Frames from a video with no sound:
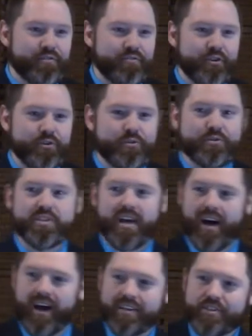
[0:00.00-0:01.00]
views
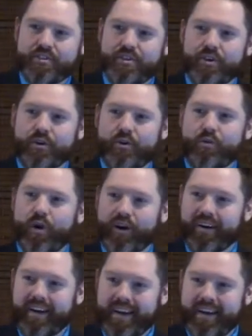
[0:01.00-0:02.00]
us who
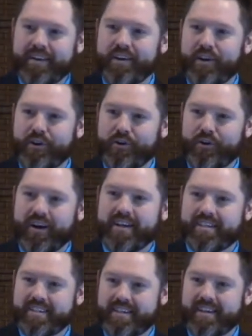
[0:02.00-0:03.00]
are in
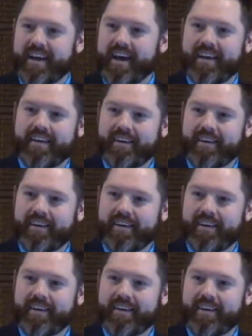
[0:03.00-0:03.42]
Christ today?